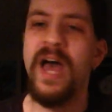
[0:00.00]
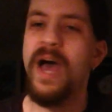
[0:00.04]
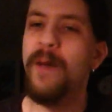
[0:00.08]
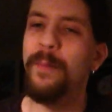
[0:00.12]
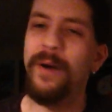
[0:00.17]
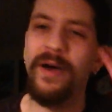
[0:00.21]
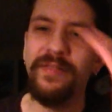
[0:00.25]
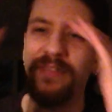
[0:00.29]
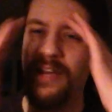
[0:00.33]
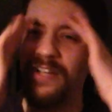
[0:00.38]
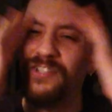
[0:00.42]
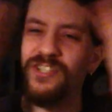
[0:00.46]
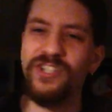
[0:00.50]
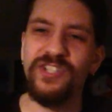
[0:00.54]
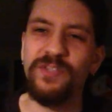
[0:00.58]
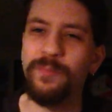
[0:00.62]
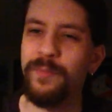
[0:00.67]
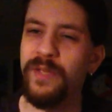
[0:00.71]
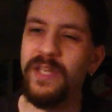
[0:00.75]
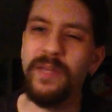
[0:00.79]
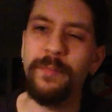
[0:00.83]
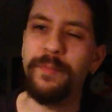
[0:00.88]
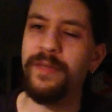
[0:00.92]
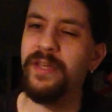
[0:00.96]
But that's just
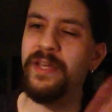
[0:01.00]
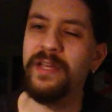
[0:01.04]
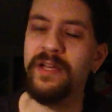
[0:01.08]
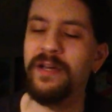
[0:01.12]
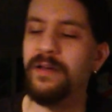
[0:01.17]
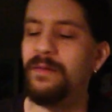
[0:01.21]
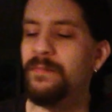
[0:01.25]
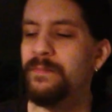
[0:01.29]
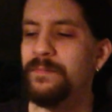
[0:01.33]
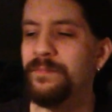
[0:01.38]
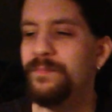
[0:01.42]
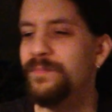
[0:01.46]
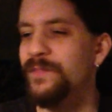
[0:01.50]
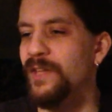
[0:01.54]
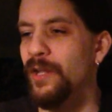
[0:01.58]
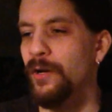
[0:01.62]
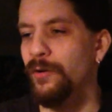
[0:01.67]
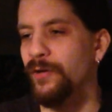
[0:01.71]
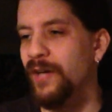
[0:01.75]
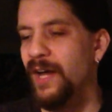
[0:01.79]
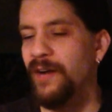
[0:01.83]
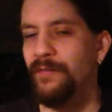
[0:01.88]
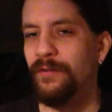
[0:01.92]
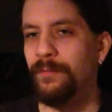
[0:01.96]
me being a, you
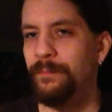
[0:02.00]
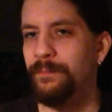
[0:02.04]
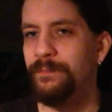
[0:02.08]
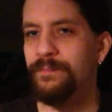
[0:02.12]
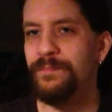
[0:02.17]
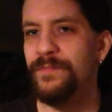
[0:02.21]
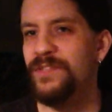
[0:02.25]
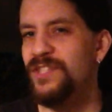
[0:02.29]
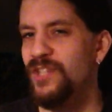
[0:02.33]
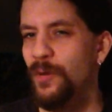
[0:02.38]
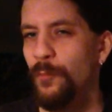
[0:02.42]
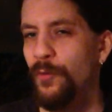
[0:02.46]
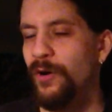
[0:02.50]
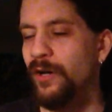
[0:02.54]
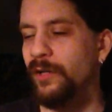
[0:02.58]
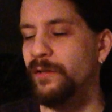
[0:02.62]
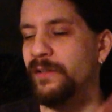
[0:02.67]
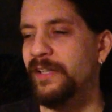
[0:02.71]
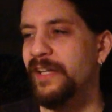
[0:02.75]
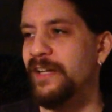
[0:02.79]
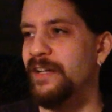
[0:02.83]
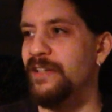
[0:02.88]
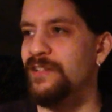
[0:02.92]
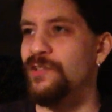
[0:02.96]
know, kind of a somewhat
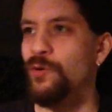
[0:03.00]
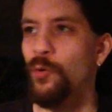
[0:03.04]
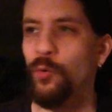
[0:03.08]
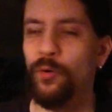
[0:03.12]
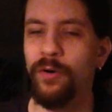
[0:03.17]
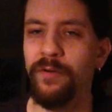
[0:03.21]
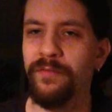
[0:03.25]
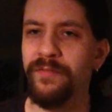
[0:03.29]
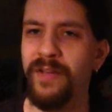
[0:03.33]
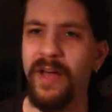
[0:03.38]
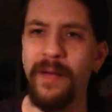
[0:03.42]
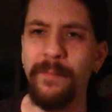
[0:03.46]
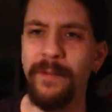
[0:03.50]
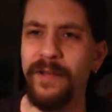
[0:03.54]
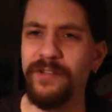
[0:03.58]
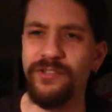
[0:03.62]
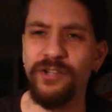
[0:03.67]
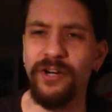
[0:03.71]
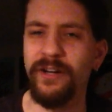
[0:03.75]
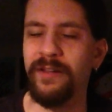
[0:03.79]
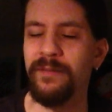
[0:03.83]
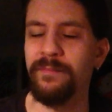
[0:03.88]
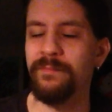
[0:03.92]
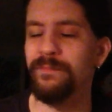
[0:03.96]
elitist horror fan. I'm not
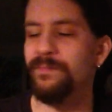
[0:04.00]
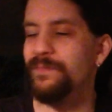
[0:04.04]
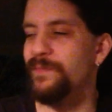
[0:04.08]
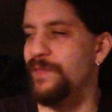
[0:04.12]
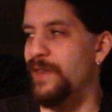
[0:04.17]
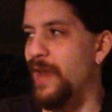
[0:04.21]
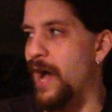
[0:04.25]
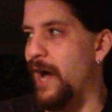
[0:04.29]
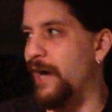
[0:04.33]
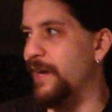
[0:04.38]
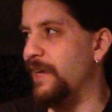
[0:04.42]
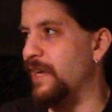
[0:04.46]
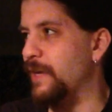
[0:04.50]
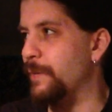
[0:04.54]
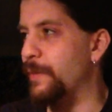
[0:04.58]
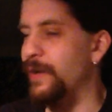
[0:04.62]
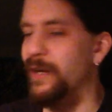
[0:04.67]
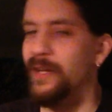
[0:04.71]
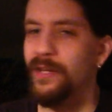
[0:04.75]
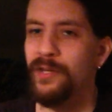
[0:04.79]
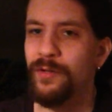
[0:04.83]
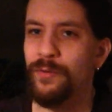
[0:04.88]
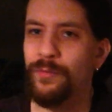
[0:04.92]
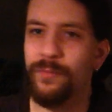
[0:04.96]
trying to knock
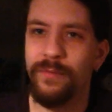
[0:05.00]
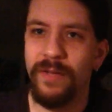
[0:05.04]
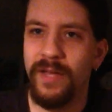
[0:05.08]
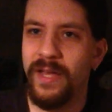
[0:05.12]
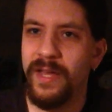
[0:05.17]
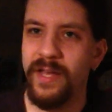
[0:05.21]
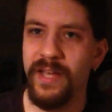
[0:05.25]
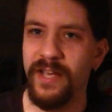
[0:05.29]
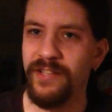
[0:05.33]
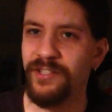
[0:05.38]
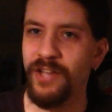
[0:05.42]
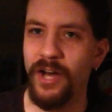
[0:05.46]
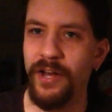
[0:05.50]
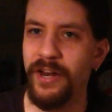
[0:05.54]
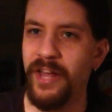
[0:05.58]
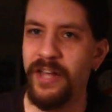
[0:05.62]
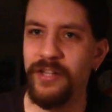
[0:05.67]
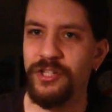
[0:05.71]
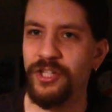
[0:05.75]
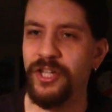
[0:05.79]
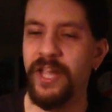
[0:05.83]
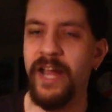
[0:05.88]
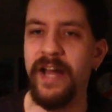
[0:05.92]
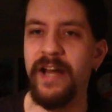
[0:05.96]
anybody who is
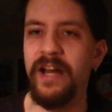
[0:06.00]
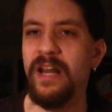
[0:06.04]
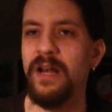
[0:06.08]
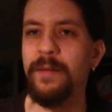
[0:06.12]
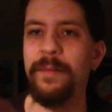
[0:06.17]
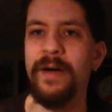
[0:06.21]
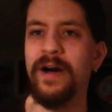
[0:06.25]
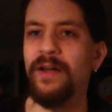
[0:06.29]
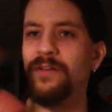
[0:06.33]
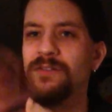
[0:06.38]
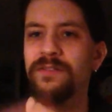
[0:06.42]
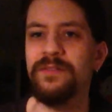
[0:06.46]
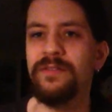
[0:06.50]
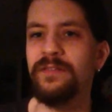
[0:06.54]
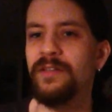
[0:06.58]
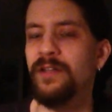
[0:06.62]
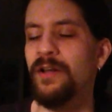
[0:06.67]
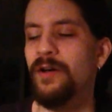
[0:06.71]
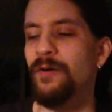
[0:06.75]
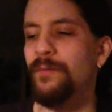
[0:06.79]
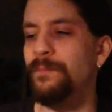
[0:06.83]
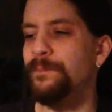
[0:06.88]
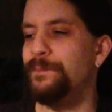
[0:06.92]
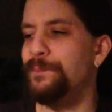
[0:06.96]
uneducated about, you
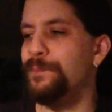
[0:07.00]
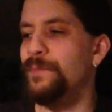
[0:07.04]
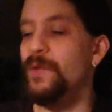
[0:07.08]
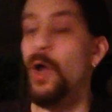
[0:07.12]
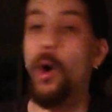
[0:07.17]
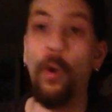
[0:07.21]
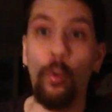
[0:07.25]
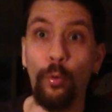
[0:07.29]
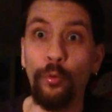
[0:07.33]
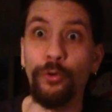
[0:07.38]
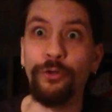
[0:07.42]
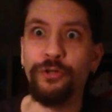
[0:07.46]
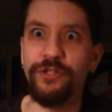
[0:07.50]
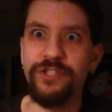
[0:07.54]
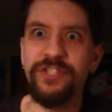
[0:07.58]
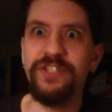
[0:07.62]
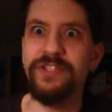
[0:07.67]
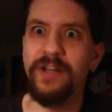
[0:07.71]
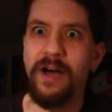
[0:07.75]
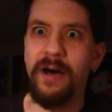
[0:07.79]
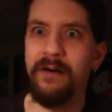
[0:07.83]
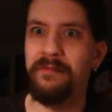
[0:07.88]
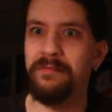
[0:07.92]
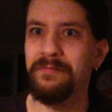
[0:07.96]
know, older
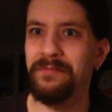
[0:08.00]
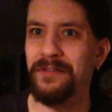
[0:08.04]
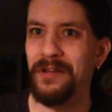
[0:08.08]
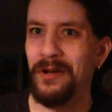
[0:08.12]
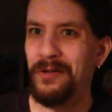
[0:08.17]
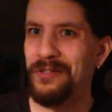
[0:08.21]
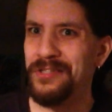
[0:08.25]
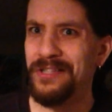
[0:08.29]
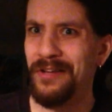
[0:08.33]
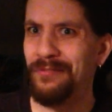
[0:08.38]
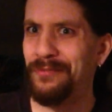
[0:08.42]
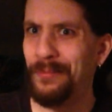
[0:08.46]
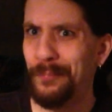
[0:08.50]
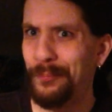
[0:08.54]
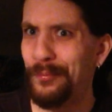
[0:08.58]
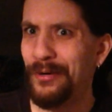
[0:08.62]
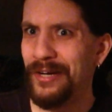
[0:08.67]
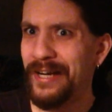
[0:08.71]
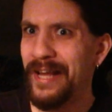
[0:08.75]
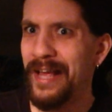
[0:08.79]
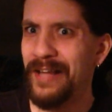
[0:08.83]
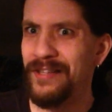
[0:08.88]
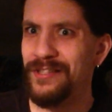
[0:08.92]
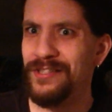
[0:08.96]
stuff, you know, stuff that
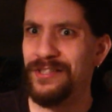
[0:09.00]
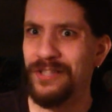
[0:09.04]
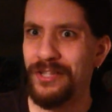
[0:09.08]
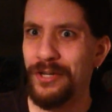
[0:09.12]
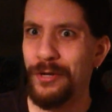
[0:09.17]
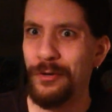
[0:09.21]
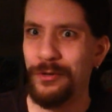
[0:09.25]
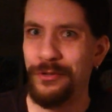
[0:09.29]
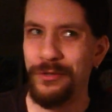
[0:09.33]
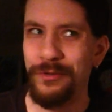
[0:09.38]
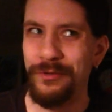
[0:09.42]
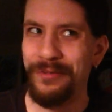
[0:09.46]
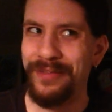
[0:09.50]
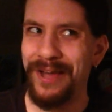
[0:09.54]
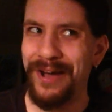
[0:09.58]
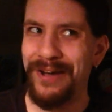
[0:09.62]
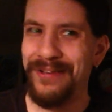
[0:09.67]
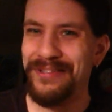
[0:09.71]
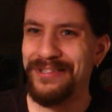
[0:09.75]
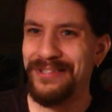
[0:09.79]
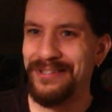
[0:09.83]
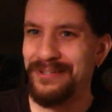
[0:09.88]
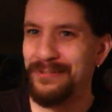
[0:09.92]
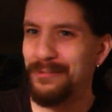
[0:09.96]
predates the year two
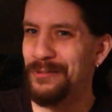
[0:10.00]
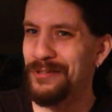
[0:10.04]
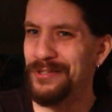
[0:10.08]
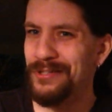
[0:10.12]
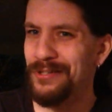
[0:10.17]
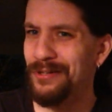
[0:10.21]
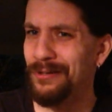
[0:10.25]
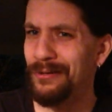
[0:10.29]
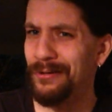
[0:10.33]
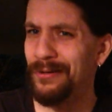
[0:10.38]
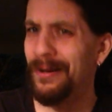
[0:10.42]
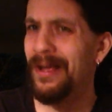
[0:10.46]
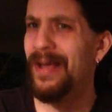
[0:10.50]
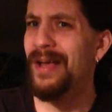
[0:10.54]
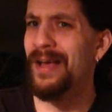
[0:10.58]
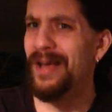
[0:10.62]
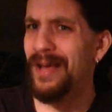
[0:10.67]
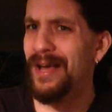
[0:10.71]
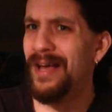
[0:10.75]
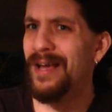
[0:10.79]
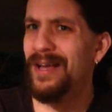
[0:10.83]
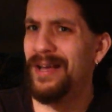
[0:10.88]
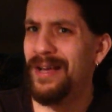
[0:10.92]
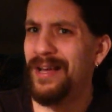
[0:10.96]
thousand, which there
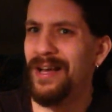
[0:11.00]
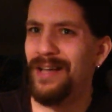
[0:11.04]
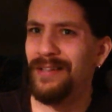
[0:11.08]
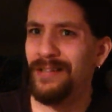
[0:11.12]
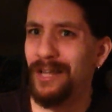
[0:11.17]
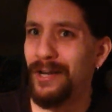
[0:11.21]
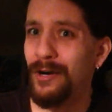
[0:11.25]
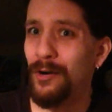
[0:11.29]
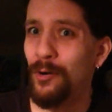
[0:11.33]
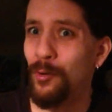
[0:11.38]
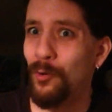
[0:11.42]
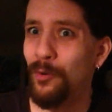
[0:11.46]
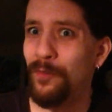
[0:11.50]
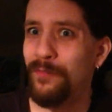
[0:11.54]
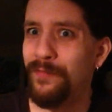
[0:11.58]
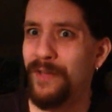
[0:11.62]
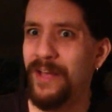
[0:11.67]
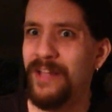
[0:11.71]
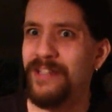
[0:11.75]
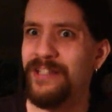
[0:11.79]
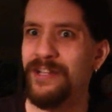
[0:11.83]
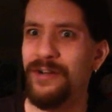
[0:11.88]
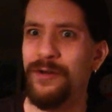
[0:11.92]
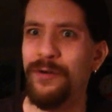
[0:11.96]
a lot of horror
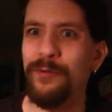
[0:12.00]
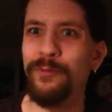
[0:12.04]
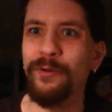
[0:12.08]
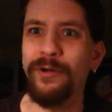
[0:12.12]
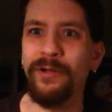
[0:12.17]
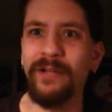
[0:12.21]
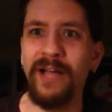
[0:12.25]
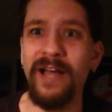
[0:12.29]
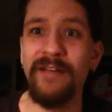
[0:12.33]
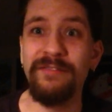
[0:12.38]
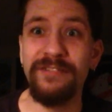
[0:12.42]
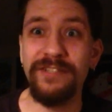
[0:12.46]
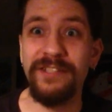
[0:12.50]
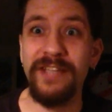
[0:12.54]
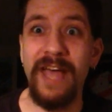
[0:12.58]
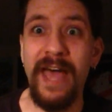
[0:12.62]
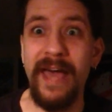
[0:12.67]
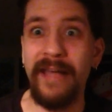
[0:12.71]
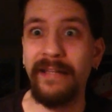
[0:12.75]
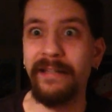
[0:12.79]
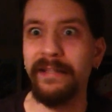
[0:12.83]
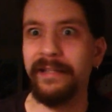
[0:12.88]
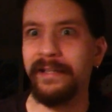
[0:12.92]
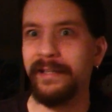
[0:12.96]
fans I know in real life,
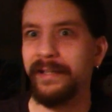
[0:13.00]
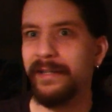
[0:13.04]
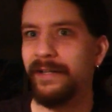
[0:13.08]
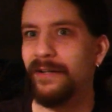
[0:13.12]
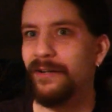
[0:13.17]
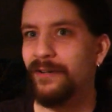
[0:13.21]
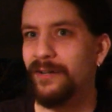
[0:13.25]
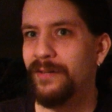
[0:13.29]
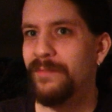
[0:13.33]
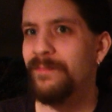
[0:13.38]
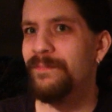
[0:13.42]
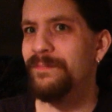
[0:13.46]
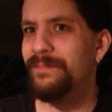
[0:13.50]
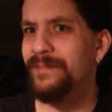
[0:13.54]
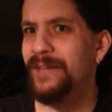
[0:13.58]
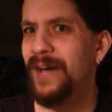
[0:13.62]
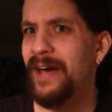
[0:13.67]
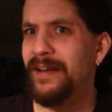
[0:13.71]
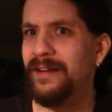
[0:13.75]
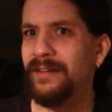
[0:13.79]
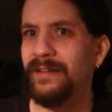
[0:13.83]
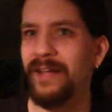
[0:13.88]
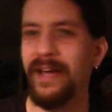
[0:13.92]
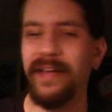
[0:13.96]
sadly, are
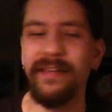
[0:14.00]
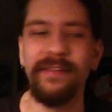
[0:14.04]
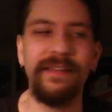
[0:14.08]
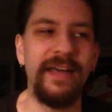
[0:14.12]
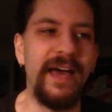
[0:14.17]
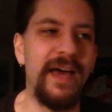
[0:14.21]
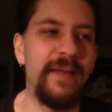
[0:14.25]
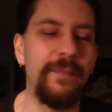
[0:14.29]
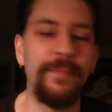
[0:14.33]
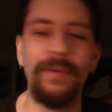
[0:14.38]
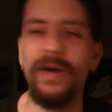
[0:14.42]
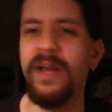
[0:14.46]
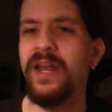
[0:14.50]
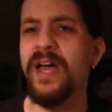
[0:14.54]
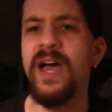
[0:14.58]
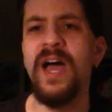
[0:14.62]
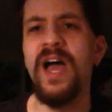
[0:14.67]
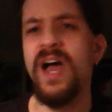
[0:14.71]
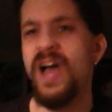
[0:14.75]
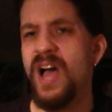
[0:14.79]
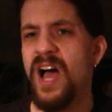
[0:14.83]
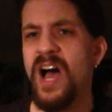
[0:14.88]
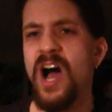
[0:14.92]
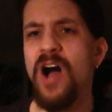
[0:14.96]
kind of like that. But
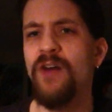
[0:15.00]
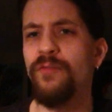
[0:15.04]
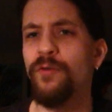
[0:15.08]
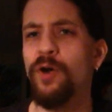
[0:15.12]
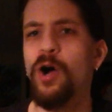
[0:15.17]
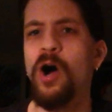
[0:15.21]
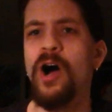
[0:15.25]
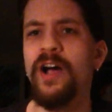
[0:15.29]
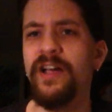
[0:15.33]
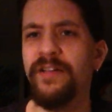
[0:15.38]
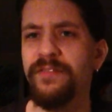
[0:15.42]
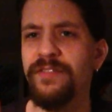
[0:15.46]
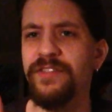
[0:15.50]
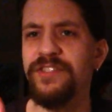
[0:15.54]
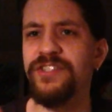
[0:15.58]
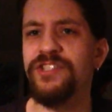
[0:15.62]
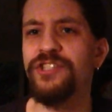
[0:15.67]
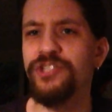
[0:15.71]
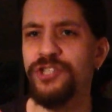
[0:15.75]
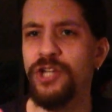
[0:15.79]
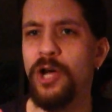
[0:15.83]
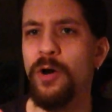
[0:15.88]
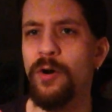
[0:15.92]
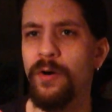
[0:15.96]
overall, I give this
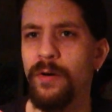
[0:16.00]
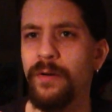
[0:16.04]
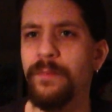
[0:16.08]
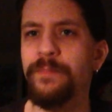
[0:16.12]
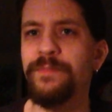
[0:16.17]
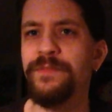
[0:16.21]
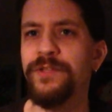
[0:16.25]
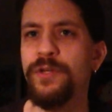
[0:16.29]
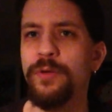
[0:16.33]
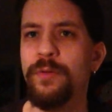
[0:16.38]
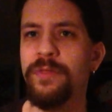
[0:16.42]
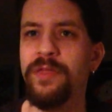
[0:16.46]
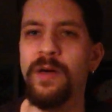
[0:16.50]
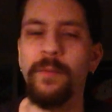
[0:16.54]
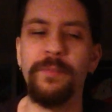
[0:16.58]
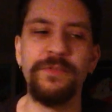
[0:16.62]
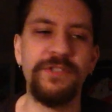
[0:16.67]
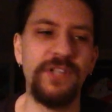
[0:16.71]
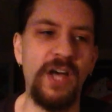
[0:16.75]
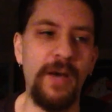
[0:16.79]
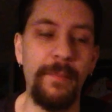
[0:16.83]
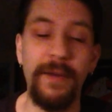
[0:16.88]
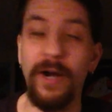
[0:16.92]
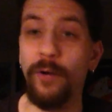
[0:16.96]
show a two
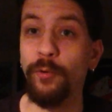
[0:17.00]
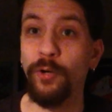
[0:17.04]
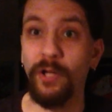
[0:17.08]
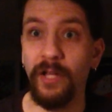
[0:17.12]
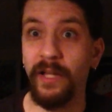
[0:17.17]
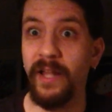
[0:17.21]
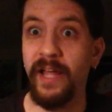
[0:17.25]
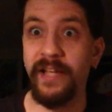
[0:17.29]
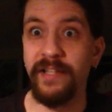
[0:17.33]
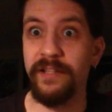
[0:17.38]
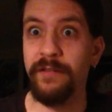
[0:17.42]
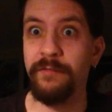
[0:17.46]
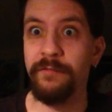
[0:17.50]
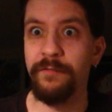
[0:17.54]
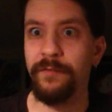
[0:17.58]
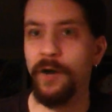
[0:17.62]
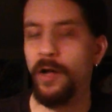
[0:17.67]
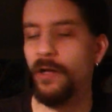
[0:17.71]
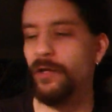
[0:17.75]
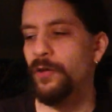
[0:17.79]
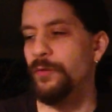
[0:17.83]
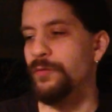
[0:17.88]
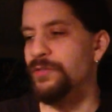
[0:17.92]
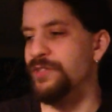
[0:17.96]
thumbs up, and I really liked It
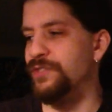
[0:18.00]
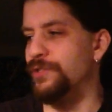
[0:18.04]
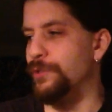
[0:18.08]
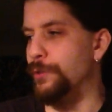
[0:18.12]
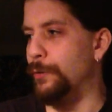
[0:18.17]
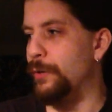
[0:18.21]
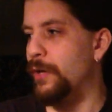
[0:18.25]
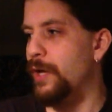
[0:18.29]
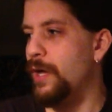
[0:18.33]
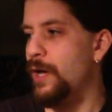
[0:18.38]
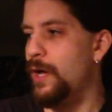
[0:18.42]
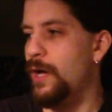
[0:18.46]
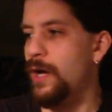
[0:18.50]
Follows, too.